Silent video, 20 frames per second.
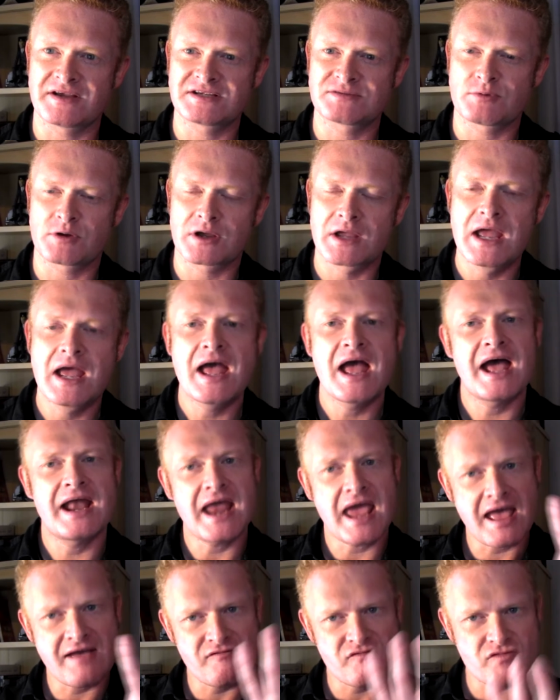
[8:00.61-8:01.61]
Facebook.
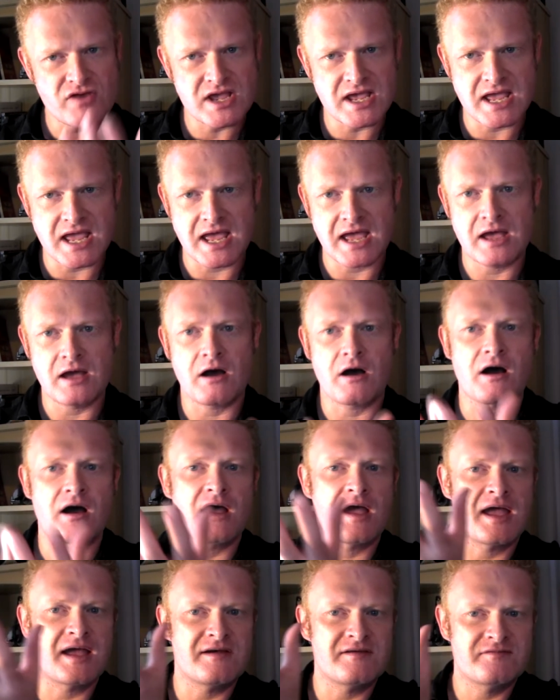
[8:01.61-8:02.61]
And every year
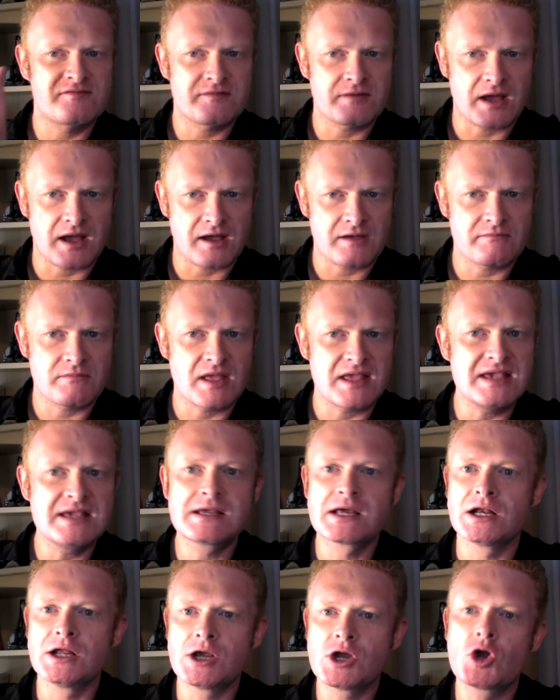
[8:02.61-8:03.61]
I've
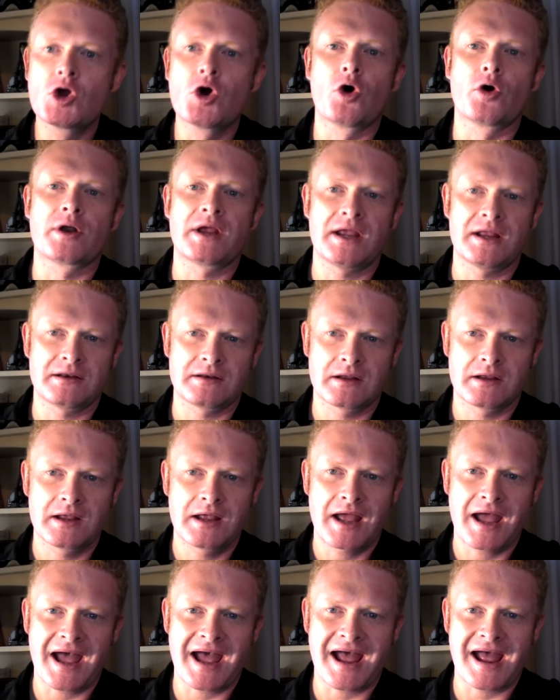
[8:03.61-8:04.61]
eagerly gone in
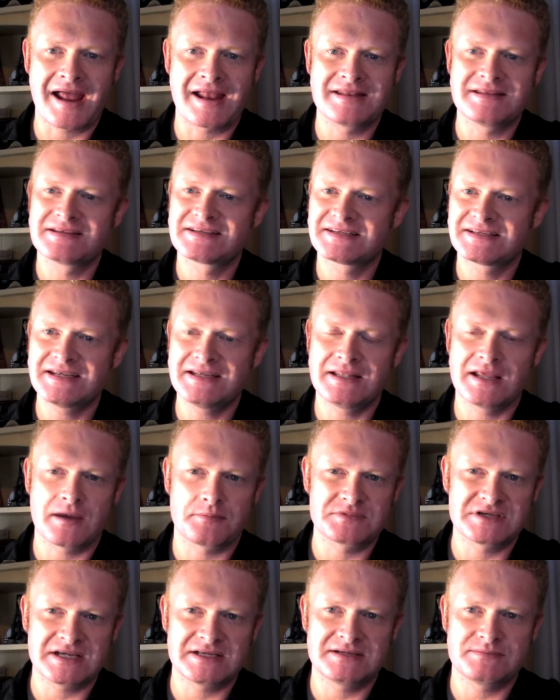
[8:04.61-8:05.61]
and seen the
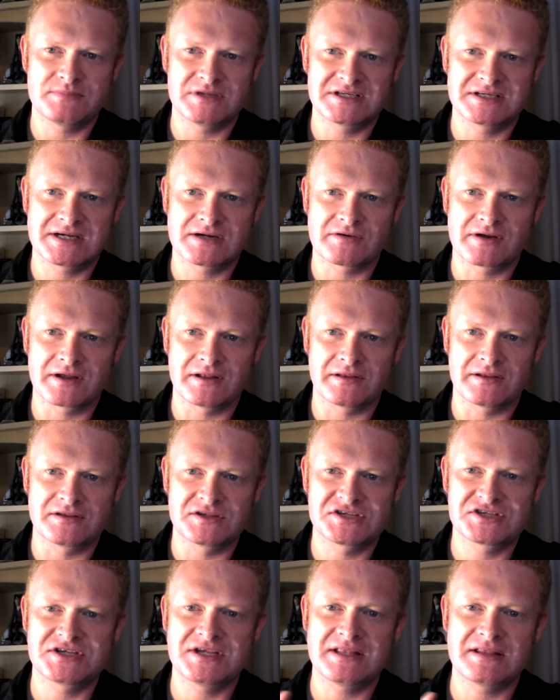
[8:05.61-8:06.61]
updated material
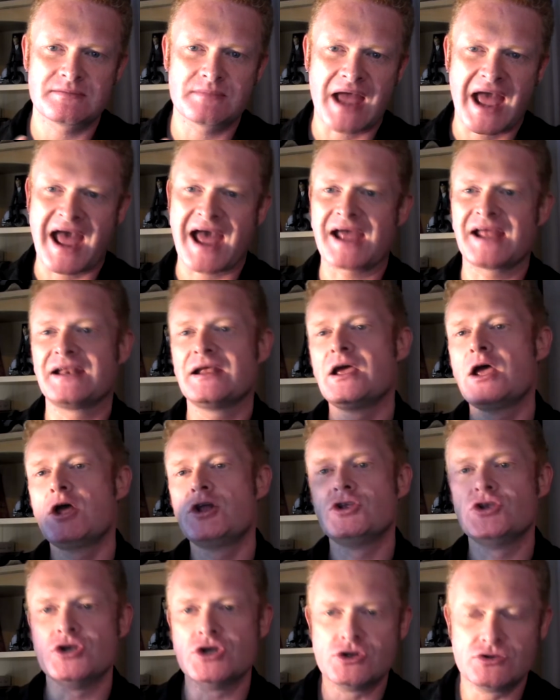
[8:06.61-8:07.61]
and seen them add
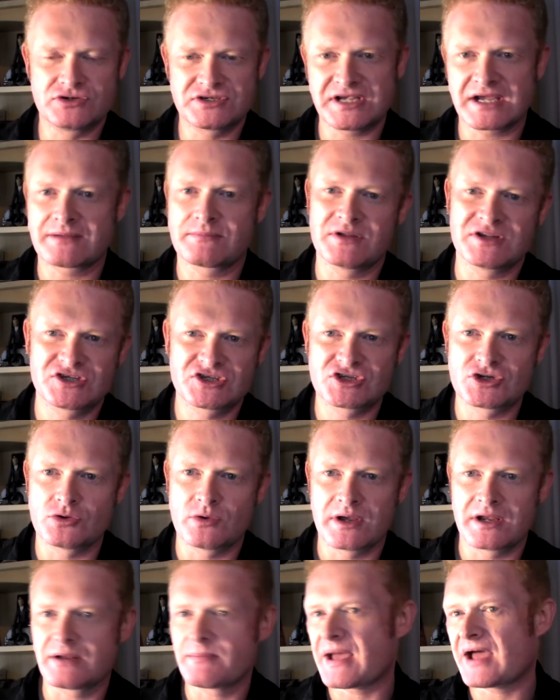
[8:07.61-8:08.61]
new segments
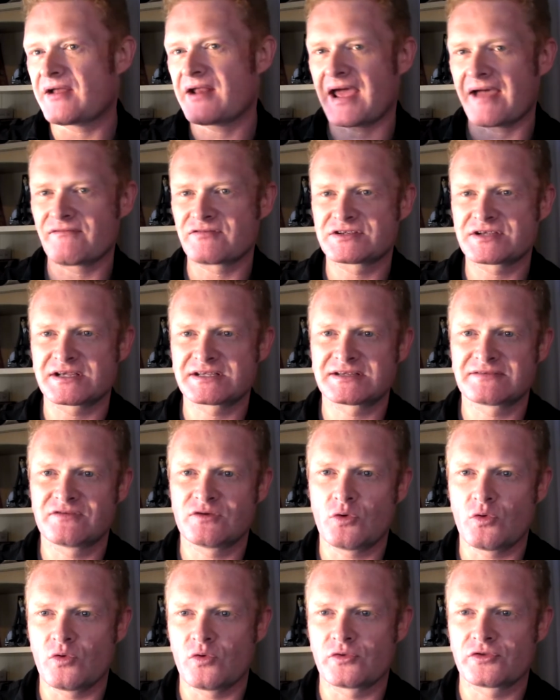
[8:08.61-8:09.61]
to it about advertising
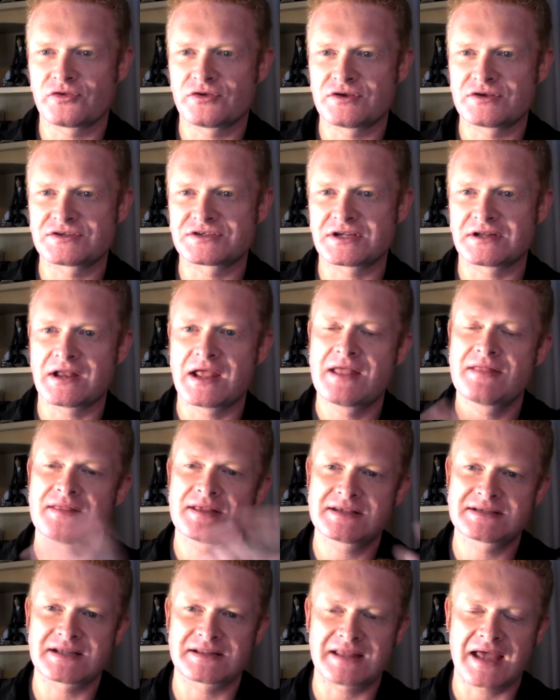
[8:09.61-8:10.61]
for authors and
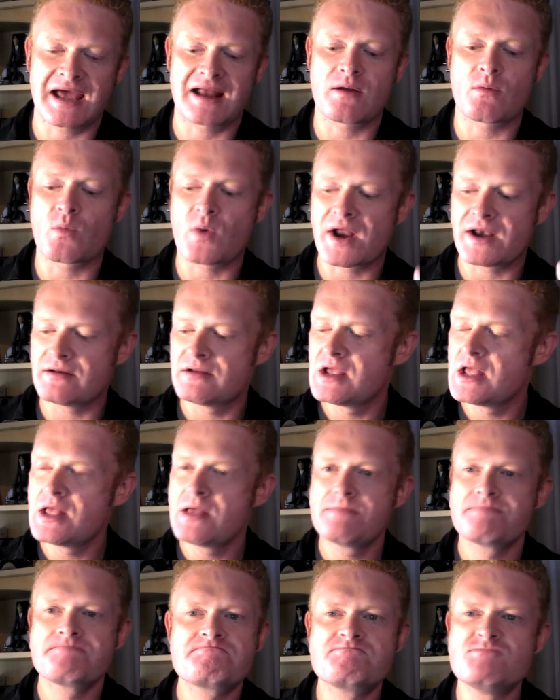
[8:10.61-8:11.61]
things like that. And when
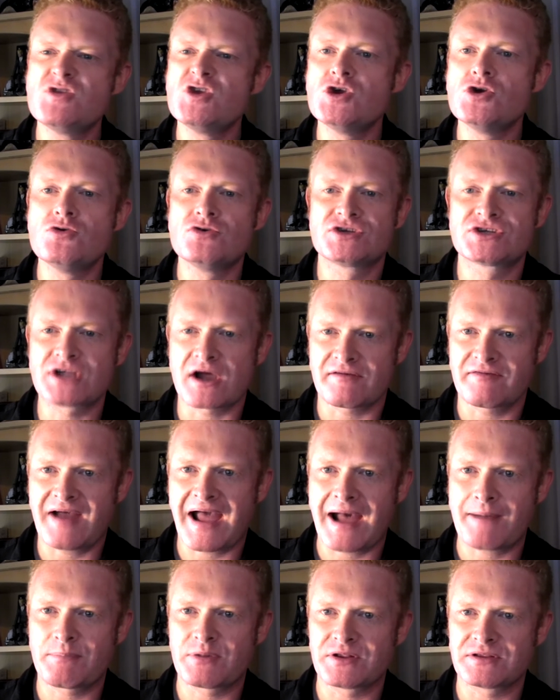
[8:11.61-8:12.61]
new stuff
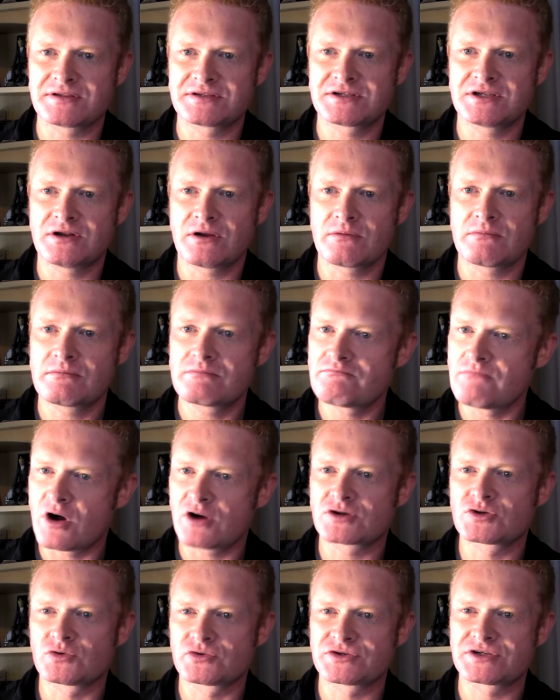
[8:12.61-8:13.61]
happens, you know,
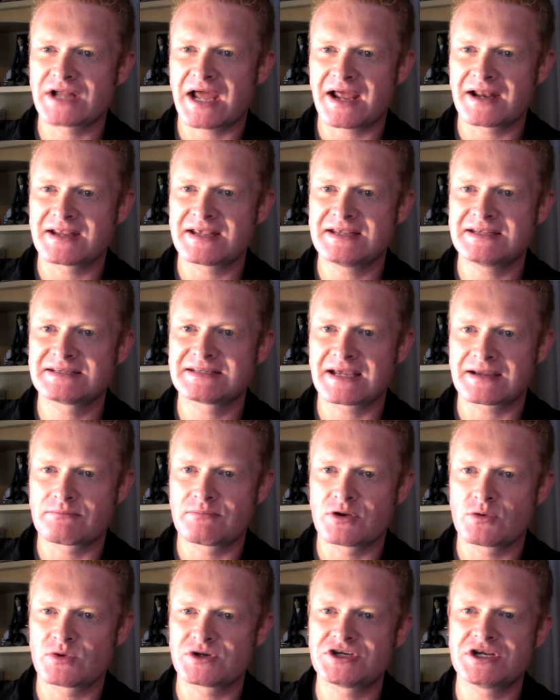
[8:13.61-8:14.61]
Mark Dawson had his
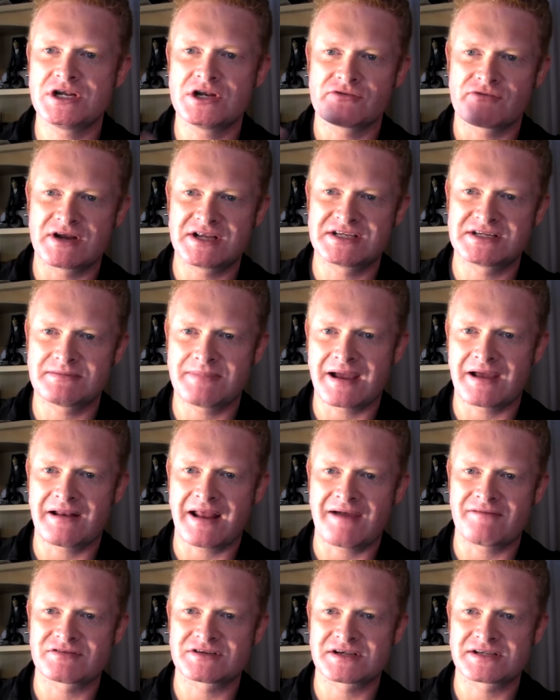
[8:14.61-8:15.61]
segment which he narrated
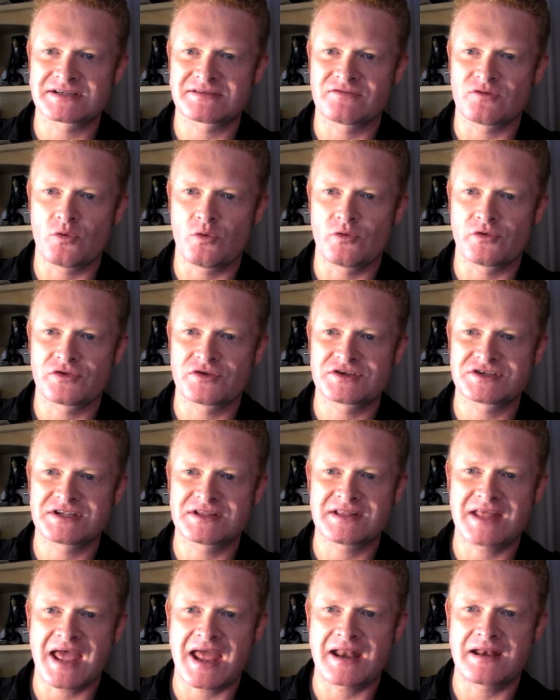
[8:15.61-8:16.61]
about advertising for authors,
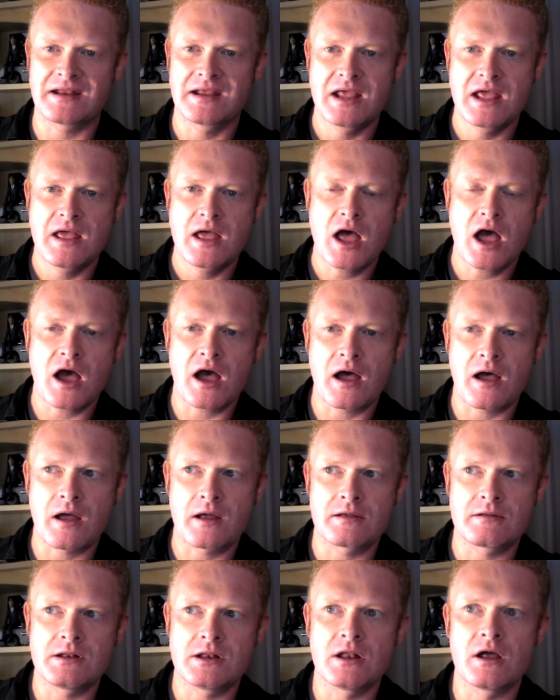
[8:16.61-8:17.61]
and then
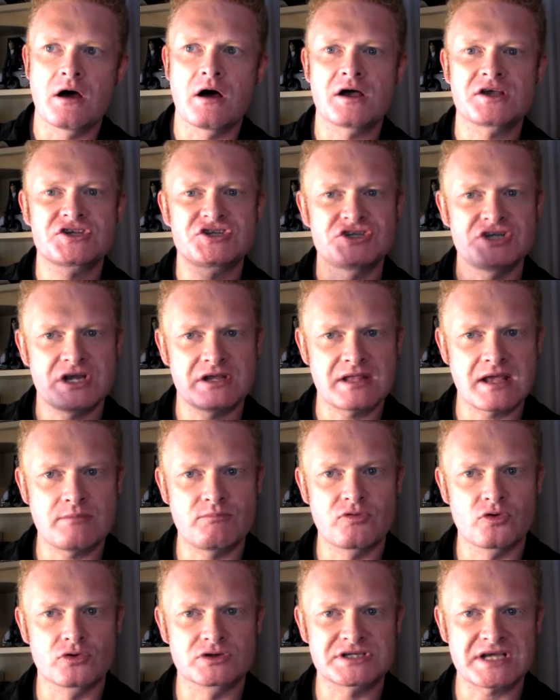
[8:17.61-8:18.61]
last year they
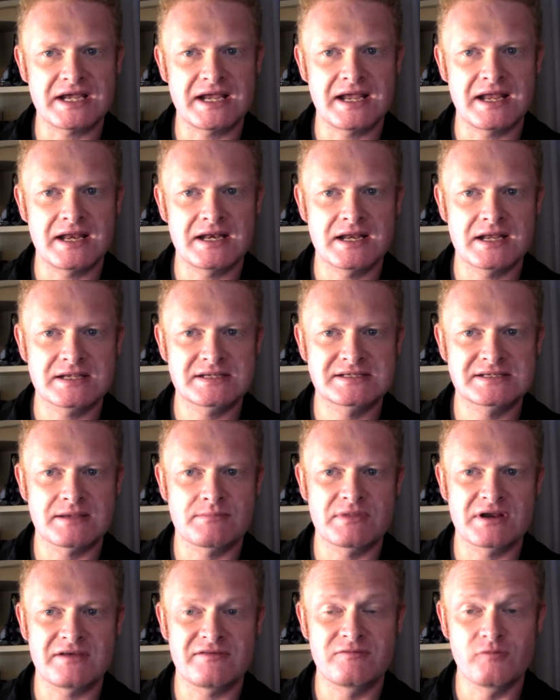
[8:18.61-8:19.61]
brought in
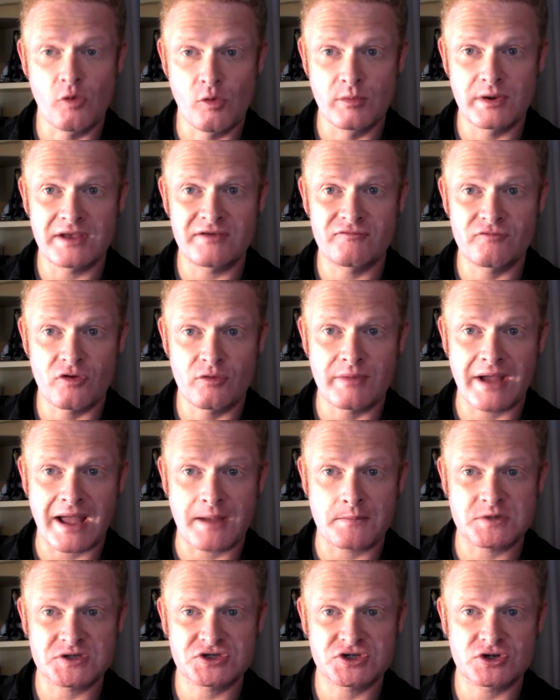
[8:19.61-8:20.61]
somebody formerly from
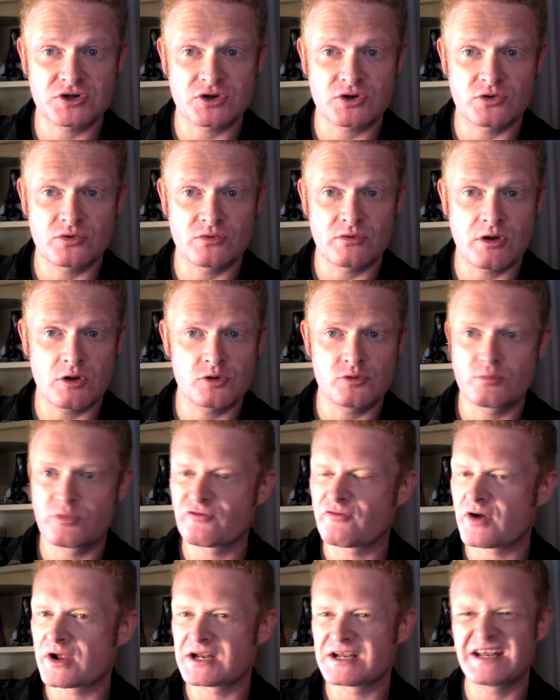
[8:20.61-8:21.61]
Amazon who
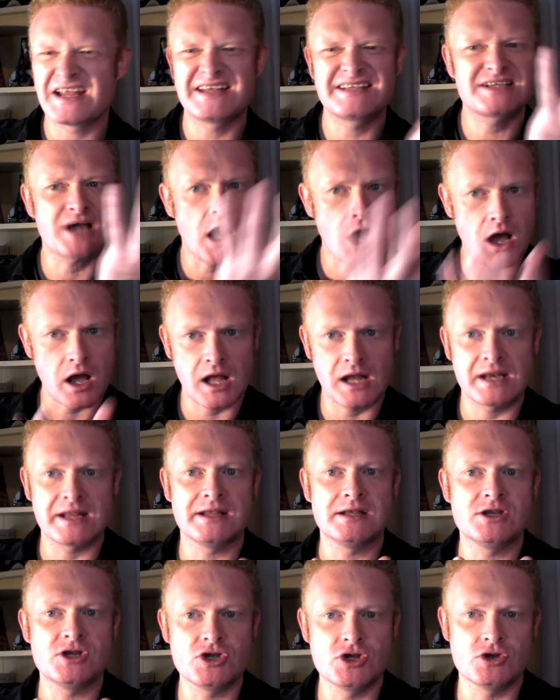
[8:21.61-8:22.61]
provided an
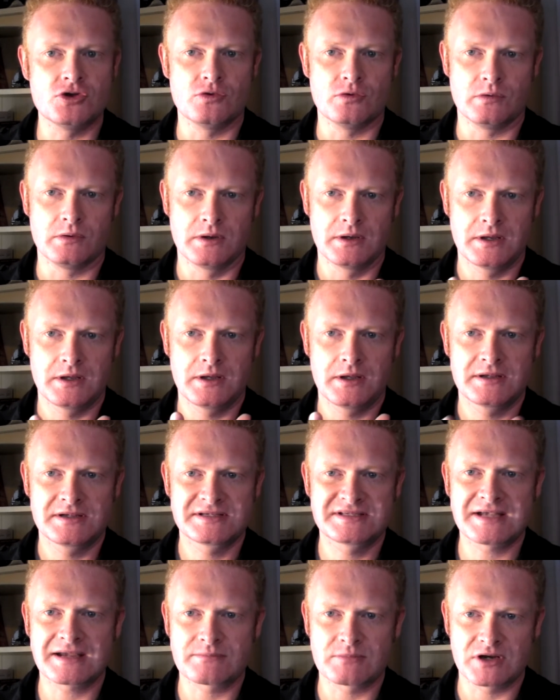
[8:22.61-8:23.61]
entirely new
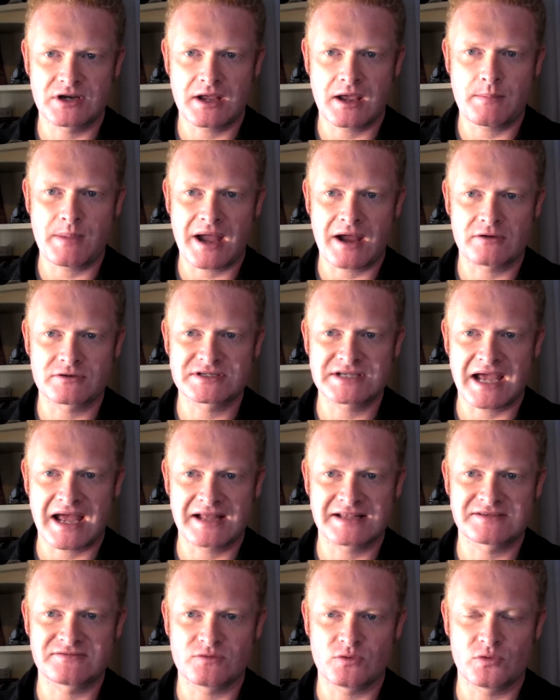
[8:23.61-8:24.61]
segment about
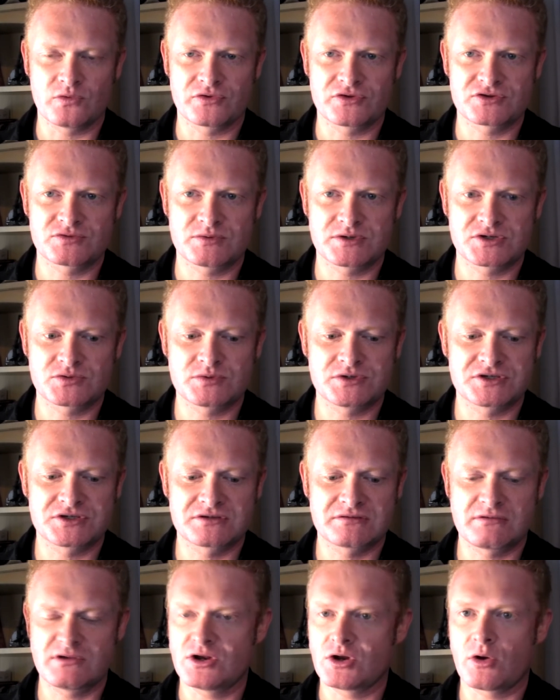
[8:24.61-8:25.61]
Ads for Authors, which
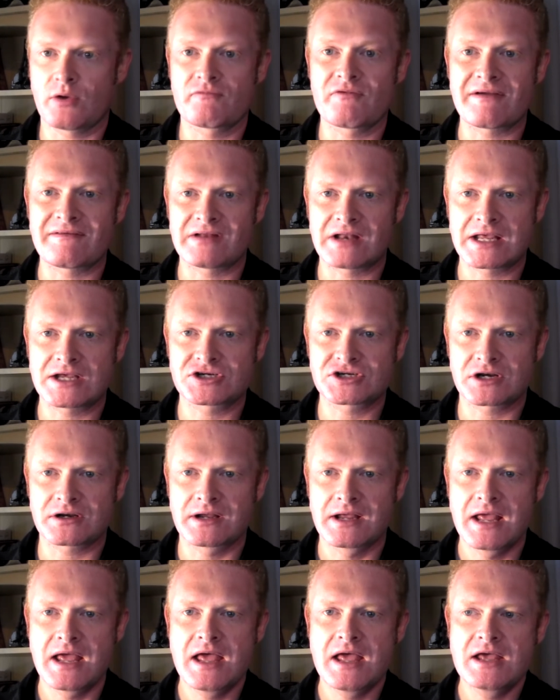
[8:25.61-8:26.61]
was, you know, a revelation.
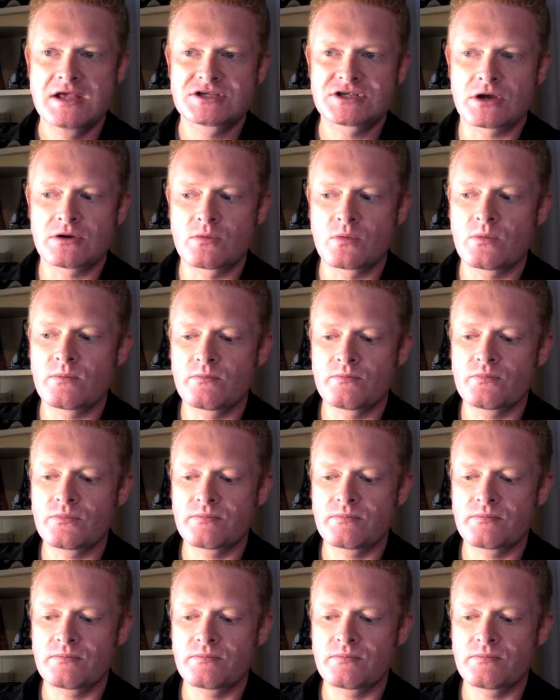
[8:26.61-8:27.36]
So